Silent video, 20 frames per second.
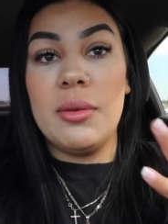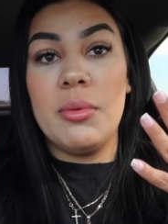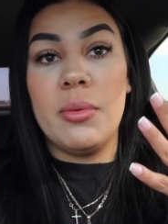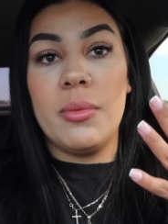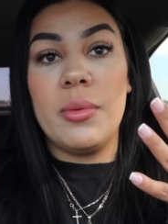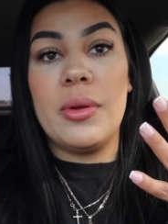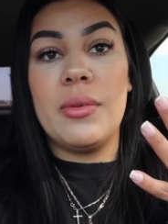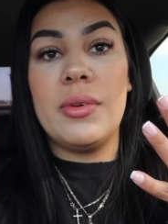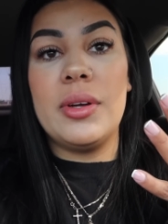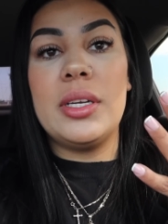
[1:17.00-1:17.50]
when
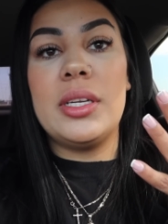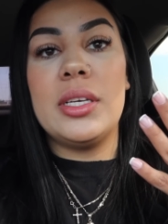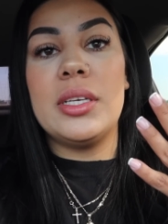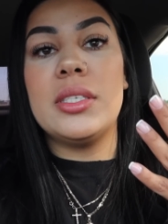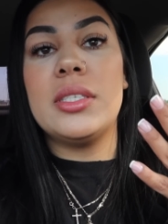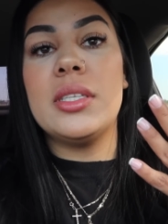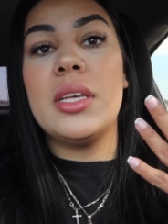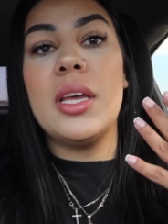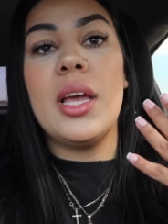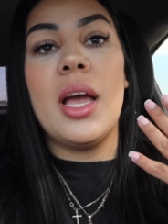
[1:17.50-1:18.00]
we were in
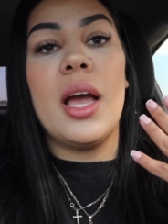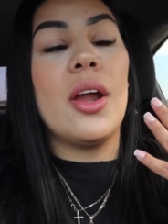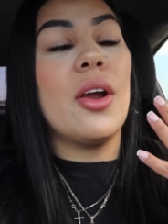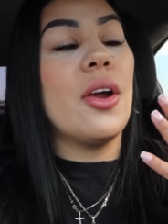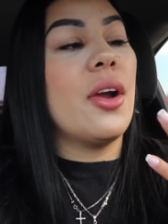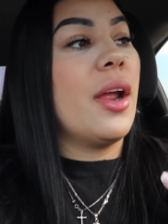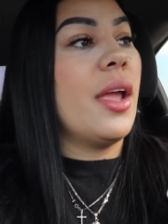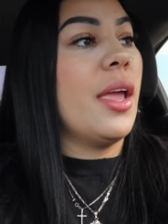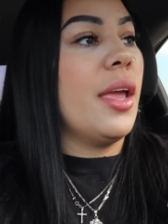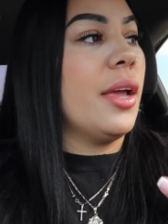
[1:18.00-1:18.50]
Disney,
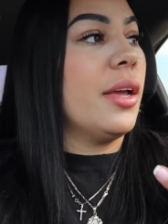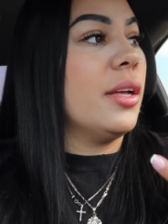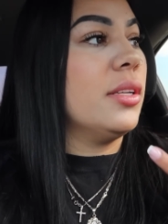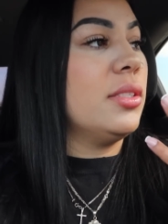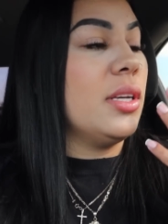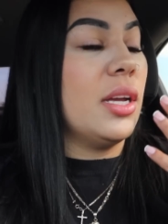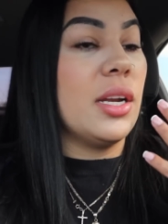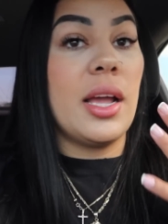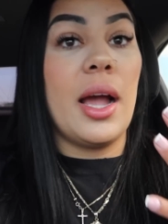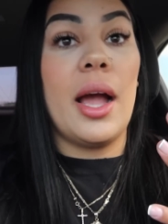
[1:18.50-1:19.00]
her hands
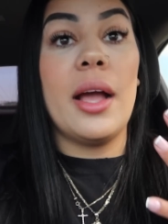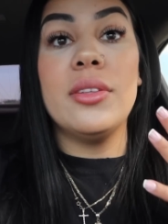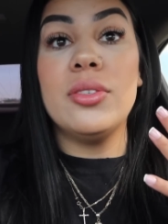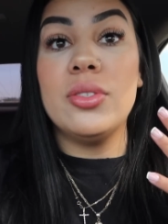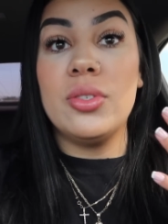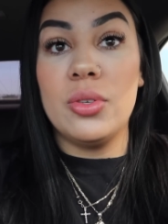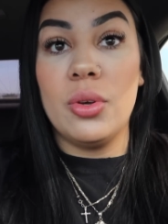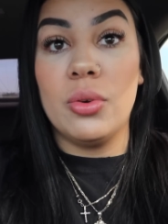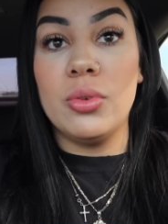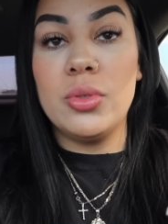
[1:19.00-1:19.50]
had gotten
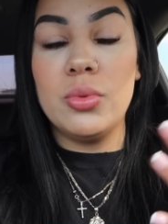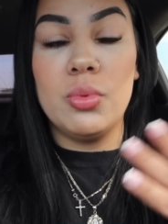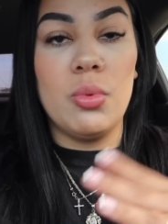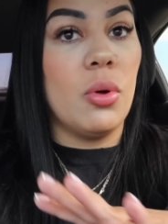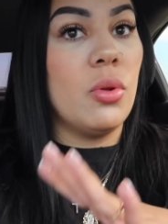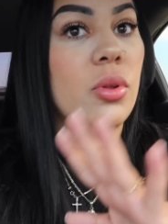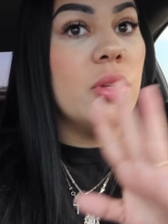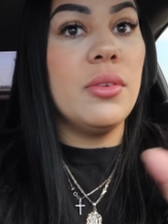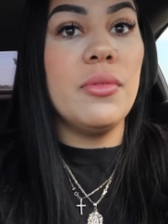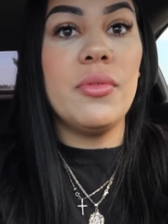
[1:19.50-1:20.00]
so
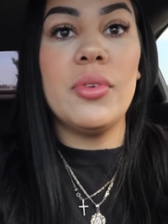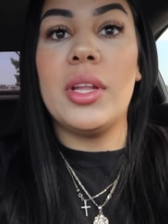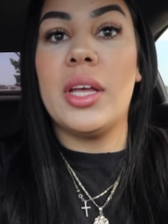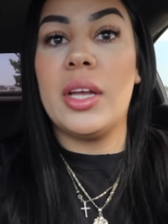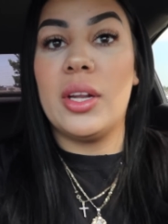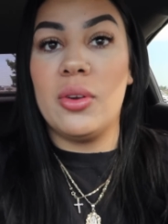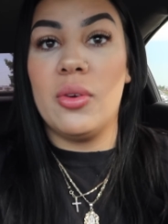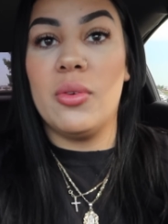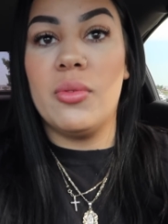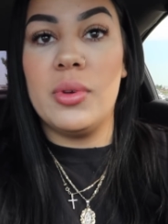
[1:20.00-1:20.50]
swollen for like
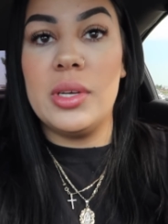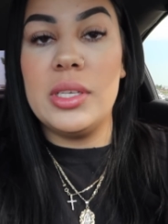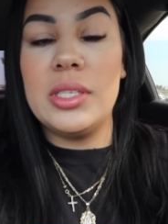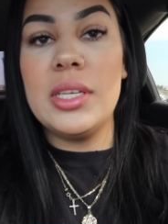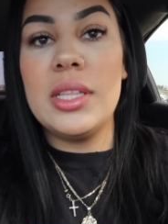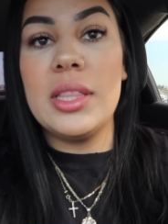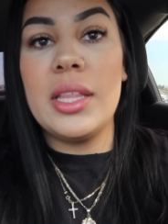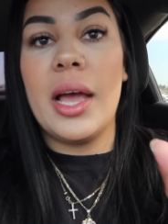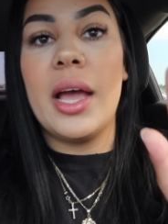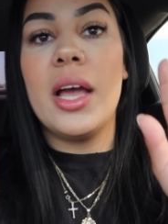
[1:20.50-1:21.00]
no
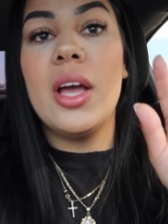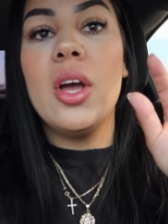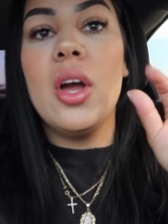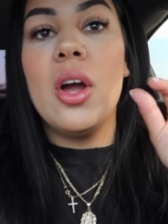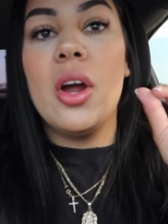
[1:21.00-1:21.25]
reason that